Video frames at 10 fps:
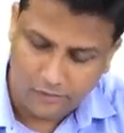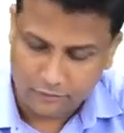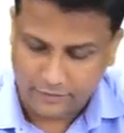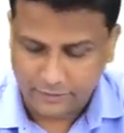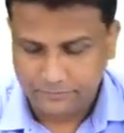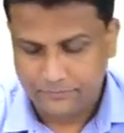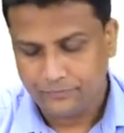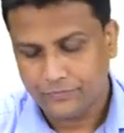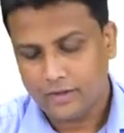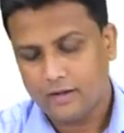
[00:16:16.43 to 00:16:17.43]
Fine.
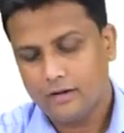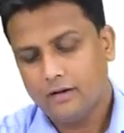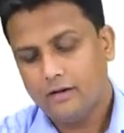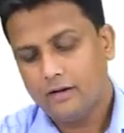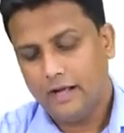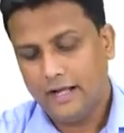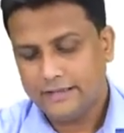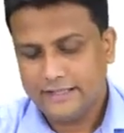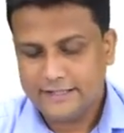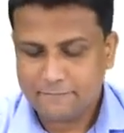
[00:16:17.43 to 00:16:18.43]

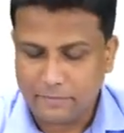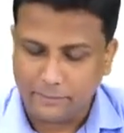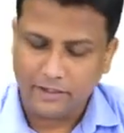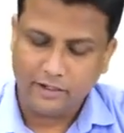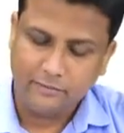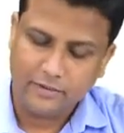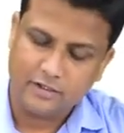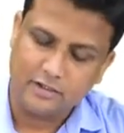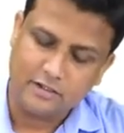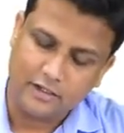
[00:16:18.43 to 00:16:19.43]
And these papillary
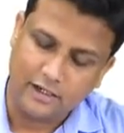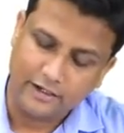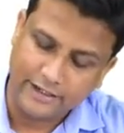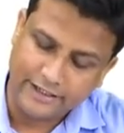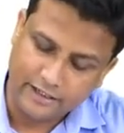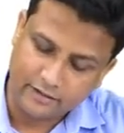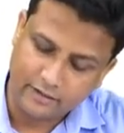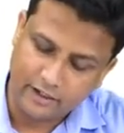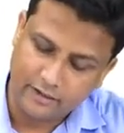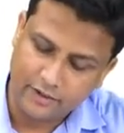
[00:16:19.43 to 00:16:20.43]
muscles are in
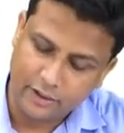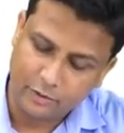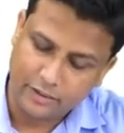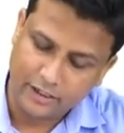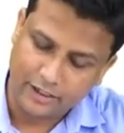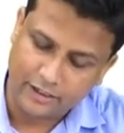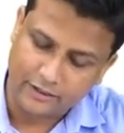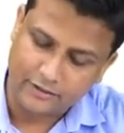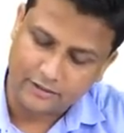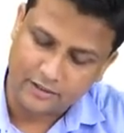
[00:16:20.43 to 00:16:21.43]
turn divided into three
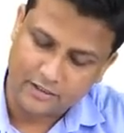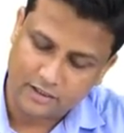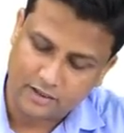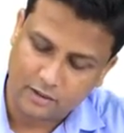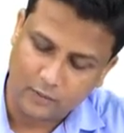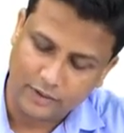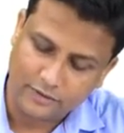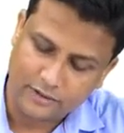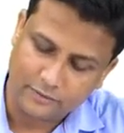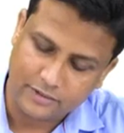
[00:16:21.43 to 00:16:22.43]
categories, guys. The one
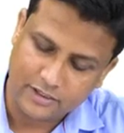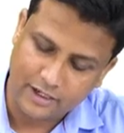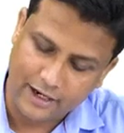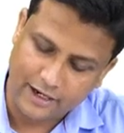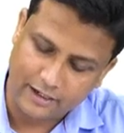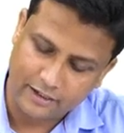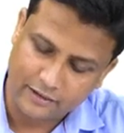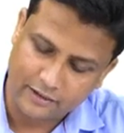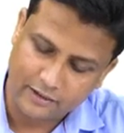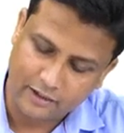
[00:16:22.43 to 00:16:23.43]
which are present
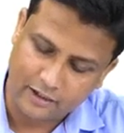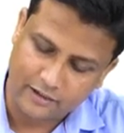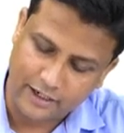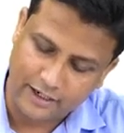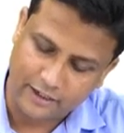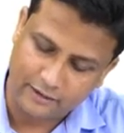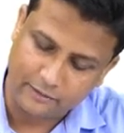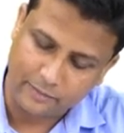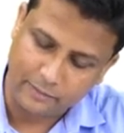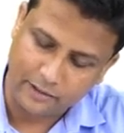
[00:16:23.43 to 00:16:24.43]
anteriorly are the
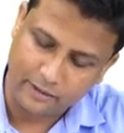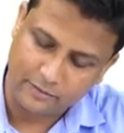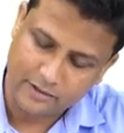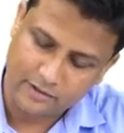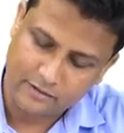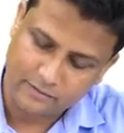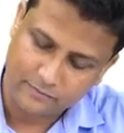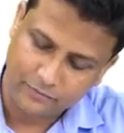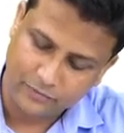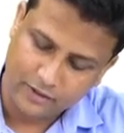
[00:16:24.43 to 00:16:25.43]
anterior papillary muscle,
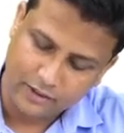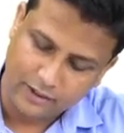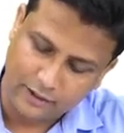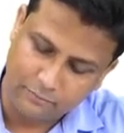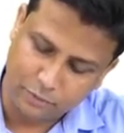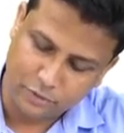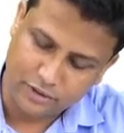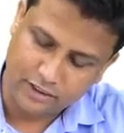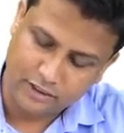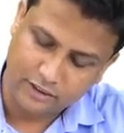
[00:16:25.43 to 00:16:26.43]
and
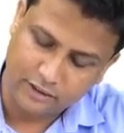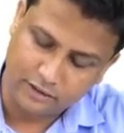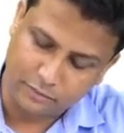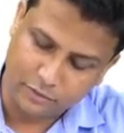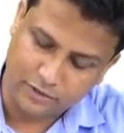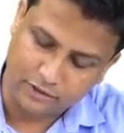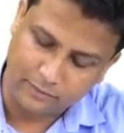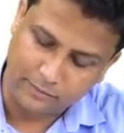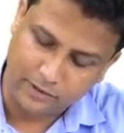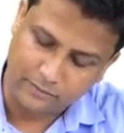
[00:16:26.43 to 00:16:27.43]
posteriorly the posterior
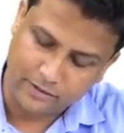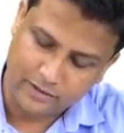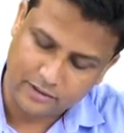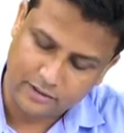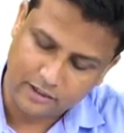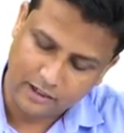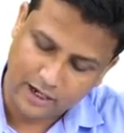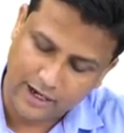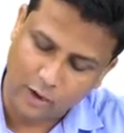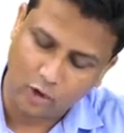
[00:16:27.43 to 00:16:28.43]
papillary muscle,
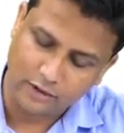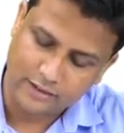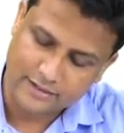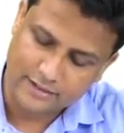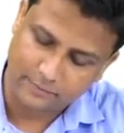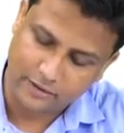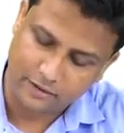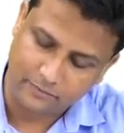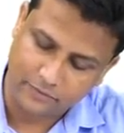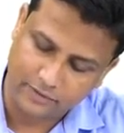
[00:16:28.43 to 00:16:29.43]
and on the
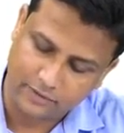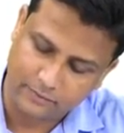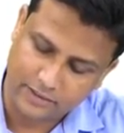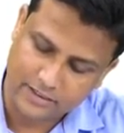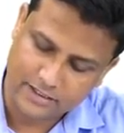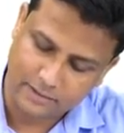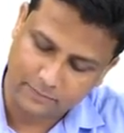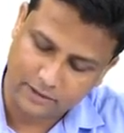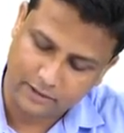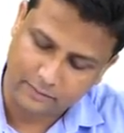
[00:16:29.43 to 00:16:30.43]
septum there will be
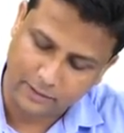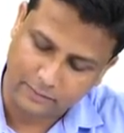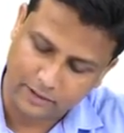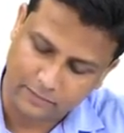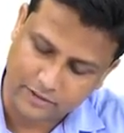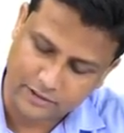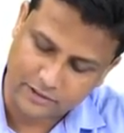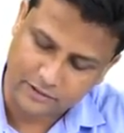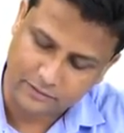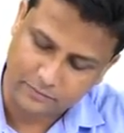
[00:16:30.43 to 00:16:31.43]
septal papillary muscles,
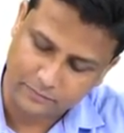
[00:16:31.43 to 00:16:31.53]
sir.